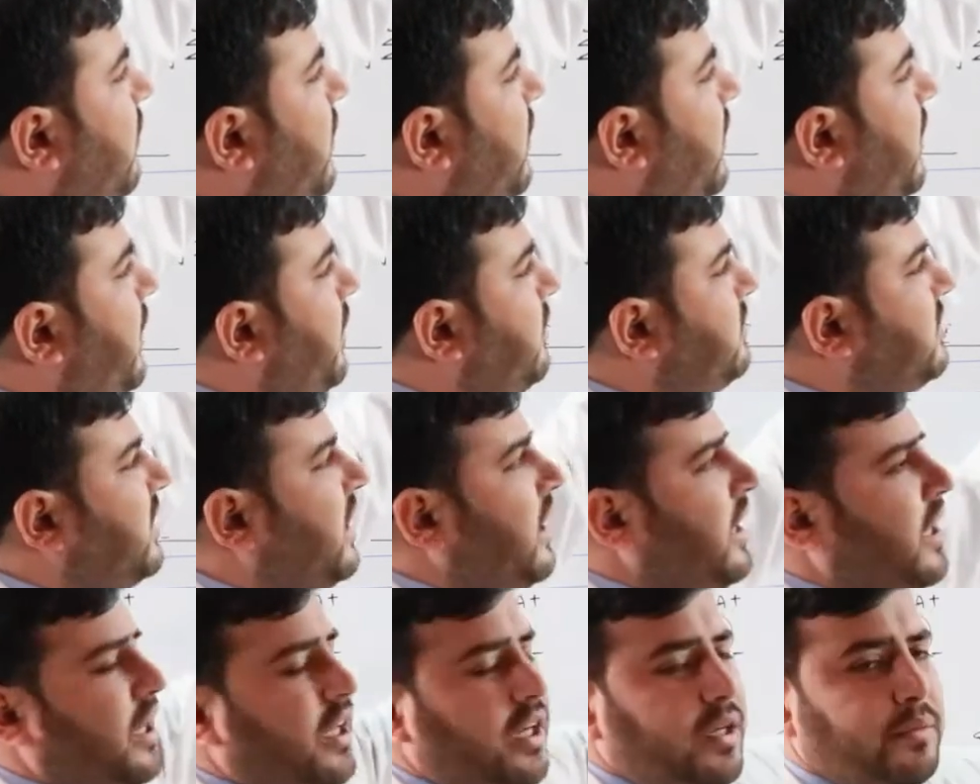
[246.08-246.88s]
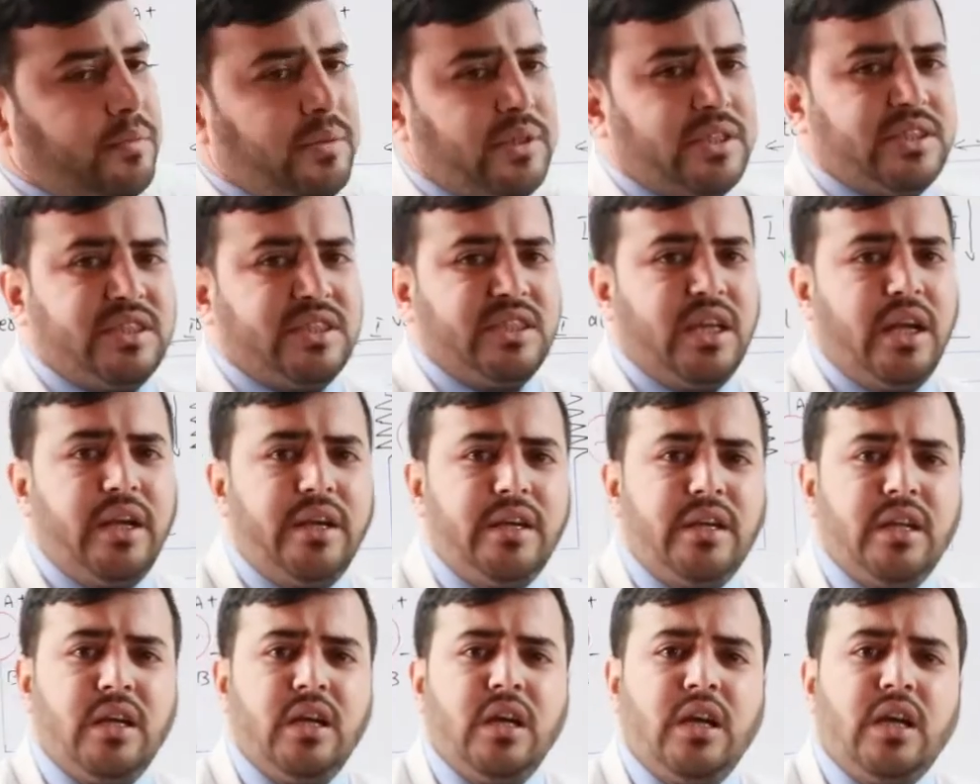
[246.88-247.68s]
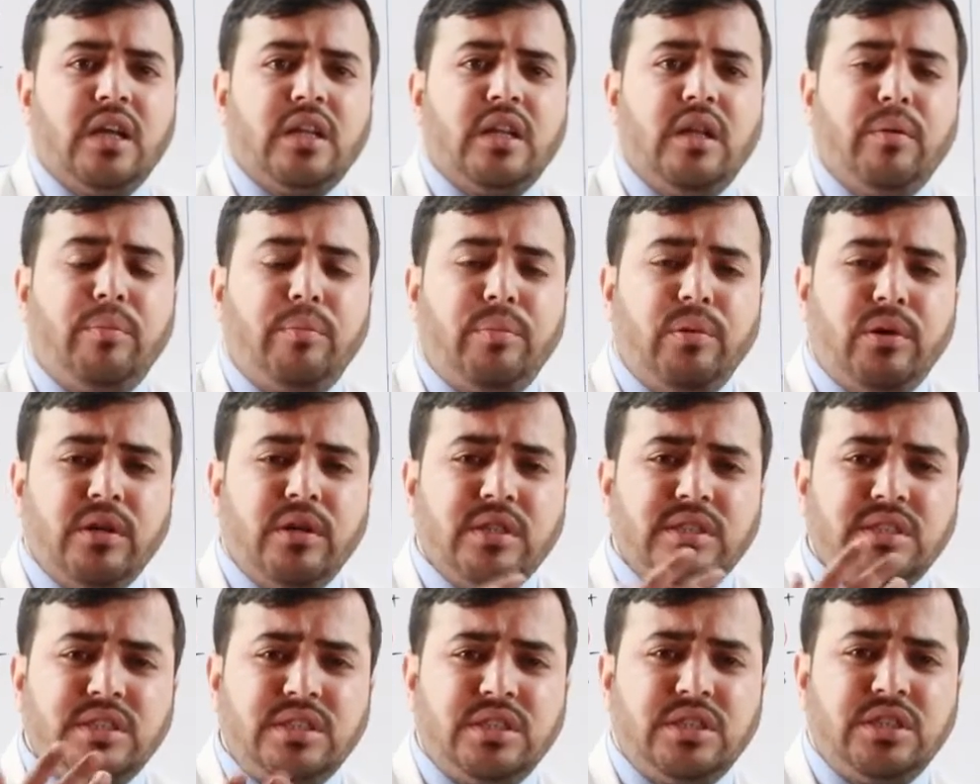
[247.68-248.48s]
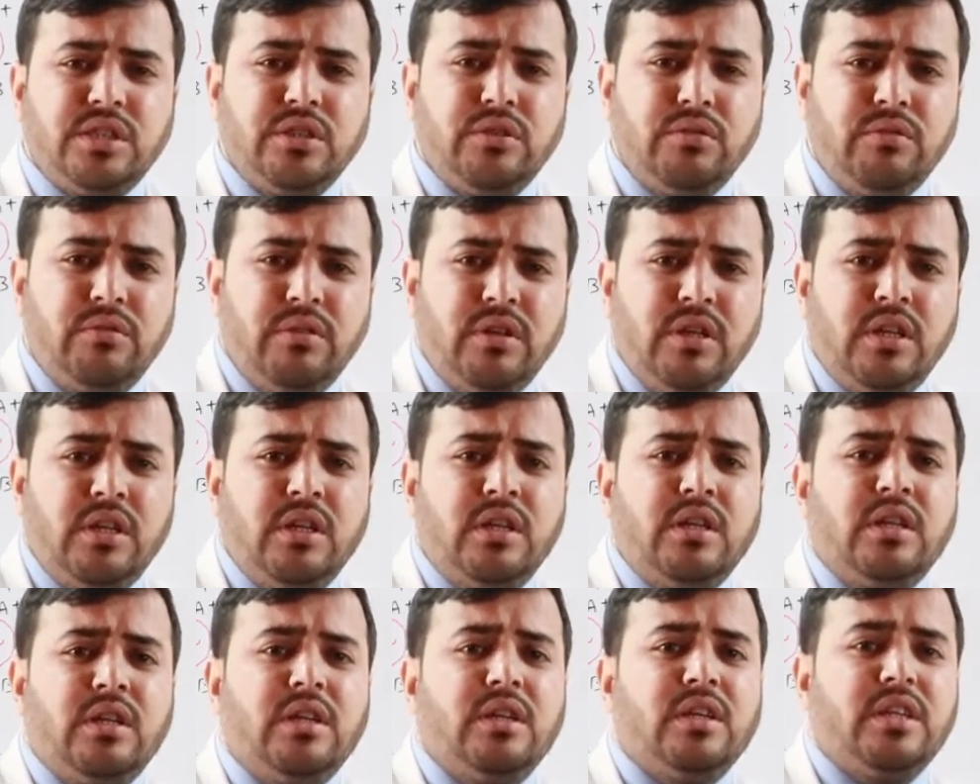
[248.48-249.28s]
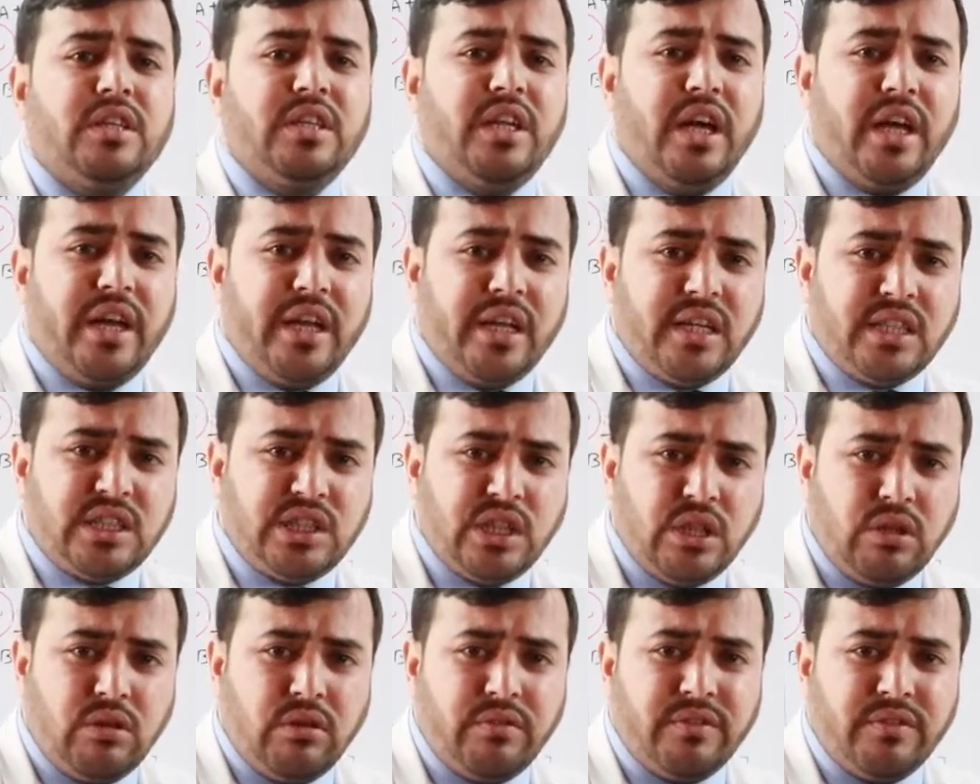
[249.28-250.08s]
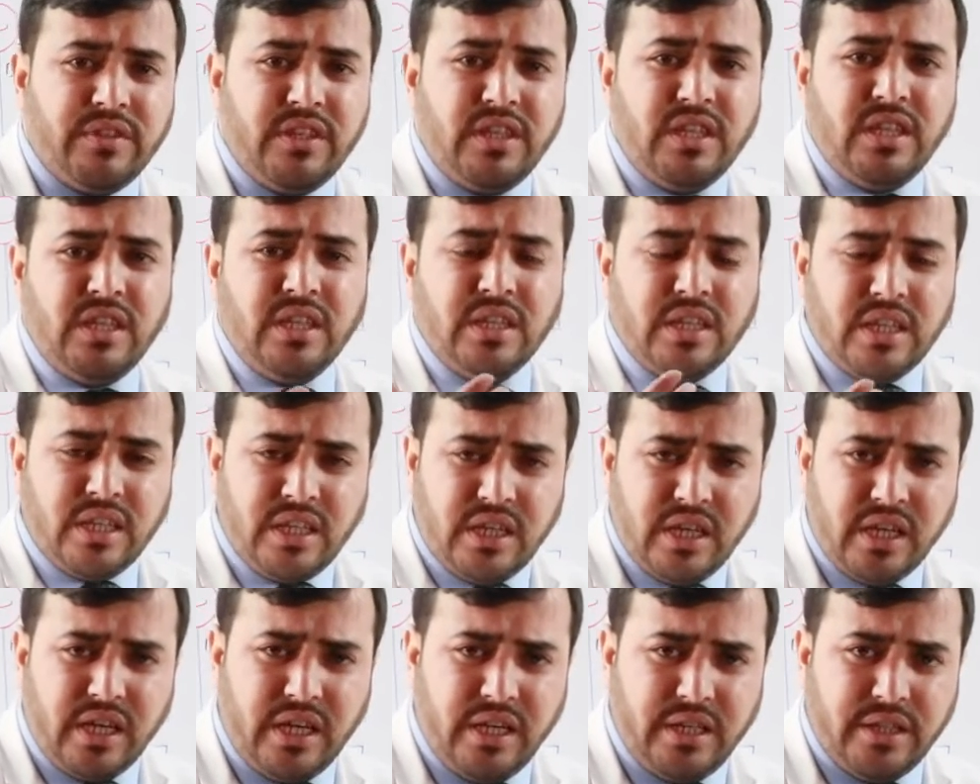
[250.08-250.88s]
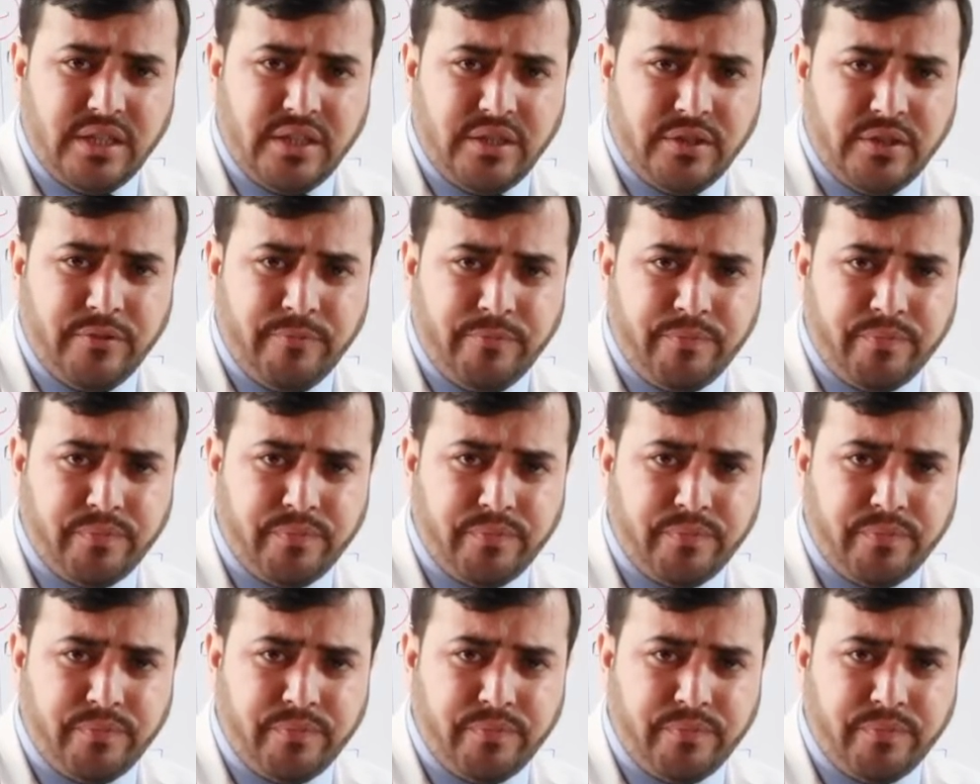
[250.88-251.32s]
waves represent the positive direction of the current.